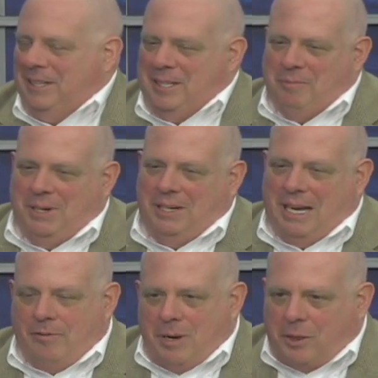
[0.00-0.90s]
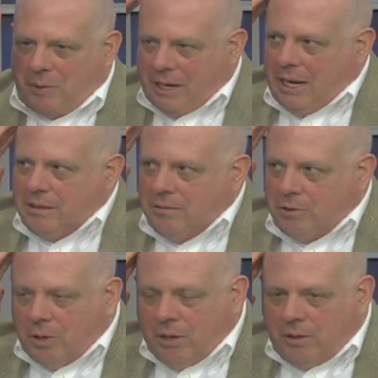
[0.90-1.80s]
But I have about three days of
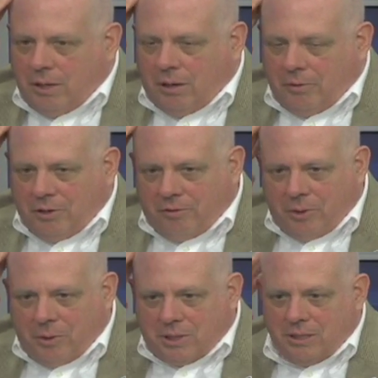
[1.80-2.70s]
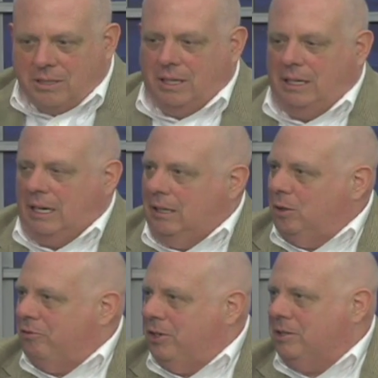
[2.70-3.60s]
growth. I don't know if your viewers can see it. I got a
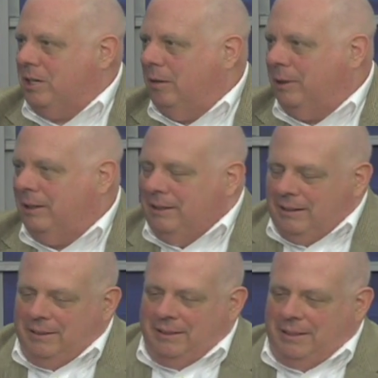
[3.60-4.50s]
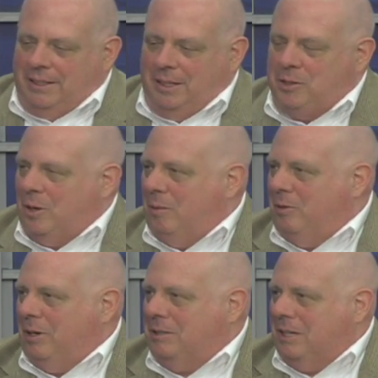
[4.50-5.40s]
little fuzz coming, uh, so I'm
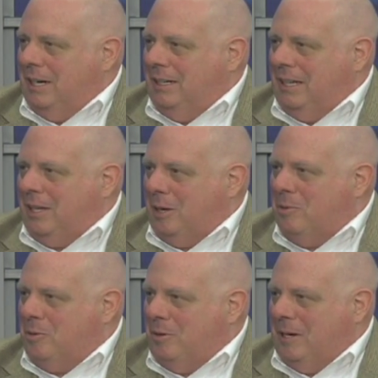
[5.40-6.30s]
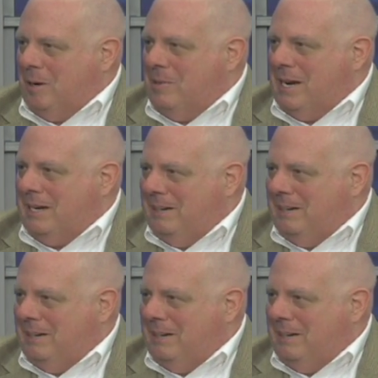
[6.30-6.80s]
very excited. I think I'm going to grow the hair back.